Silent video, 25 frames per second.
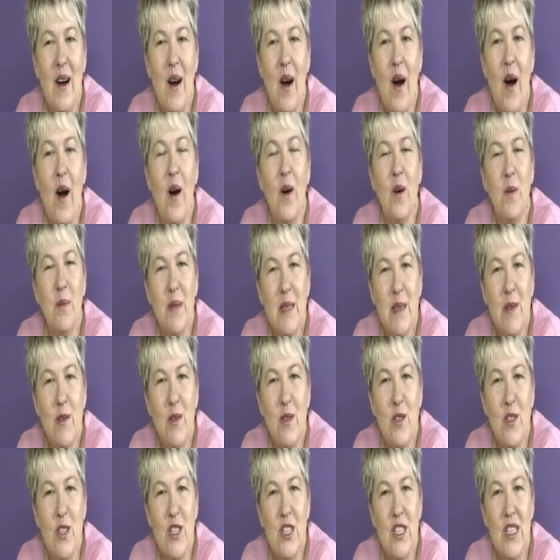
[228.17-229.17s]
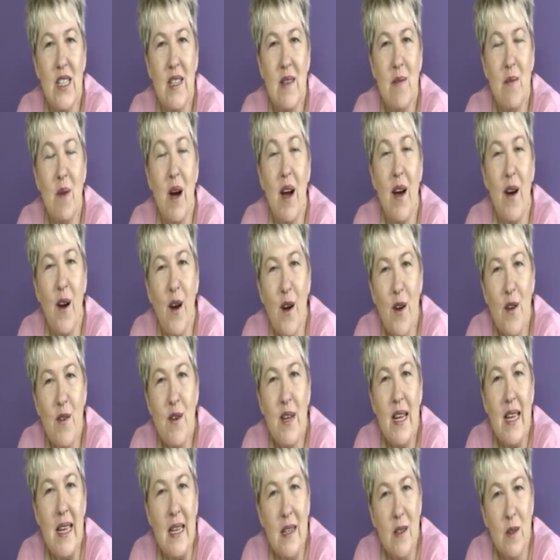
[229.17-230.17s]
I'll be launching my own
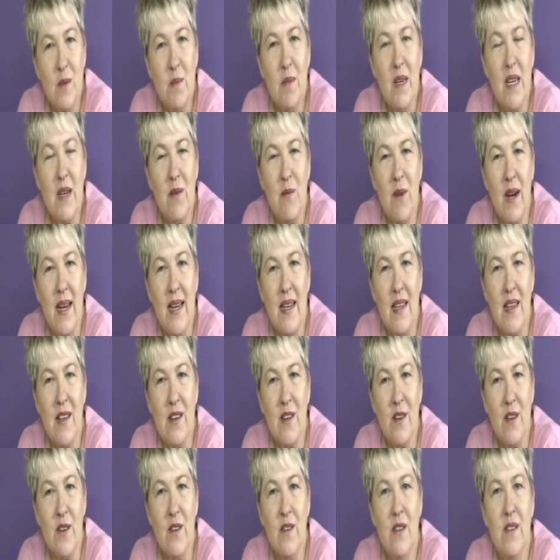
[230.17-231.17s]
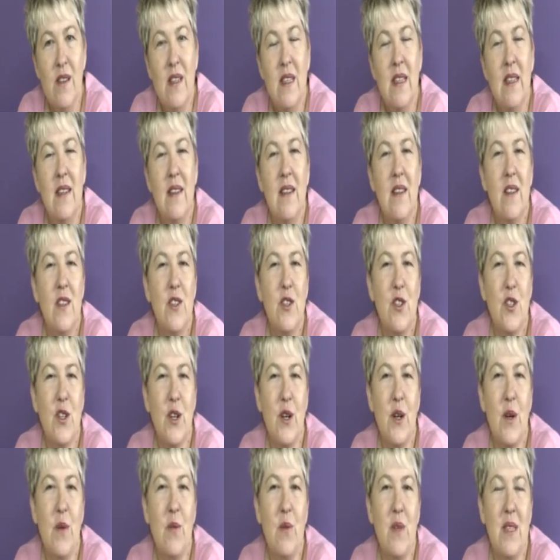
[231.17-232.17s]
Heal Me Radio
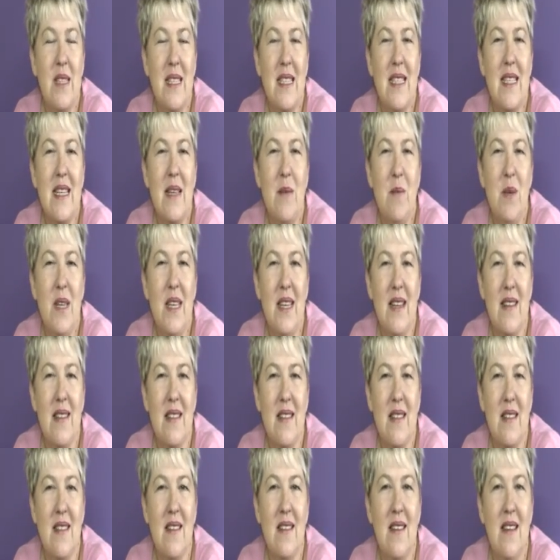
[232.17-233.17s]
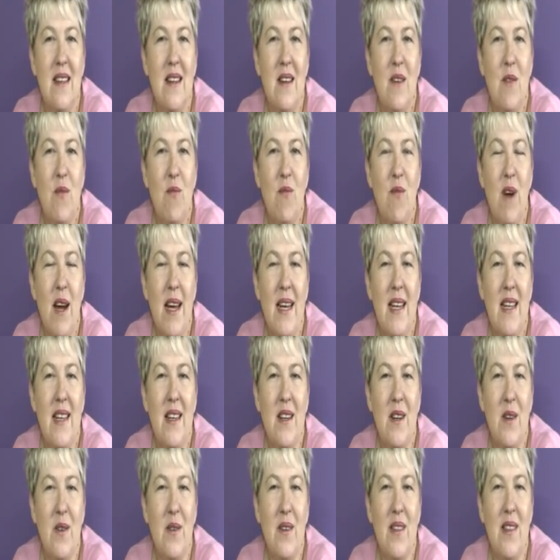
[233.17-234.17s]
show with CBS
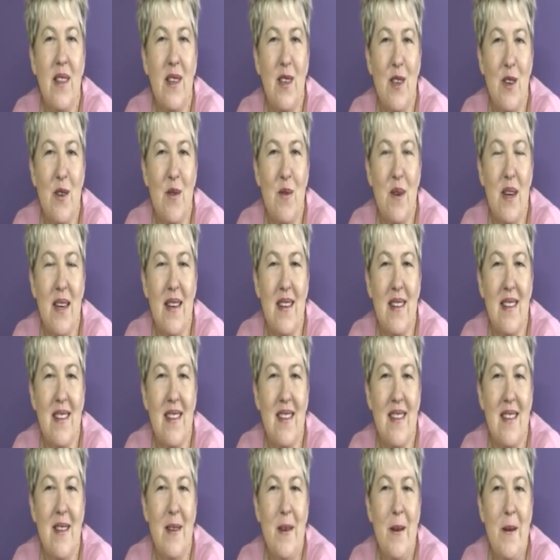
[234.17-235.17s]
Radio in the US.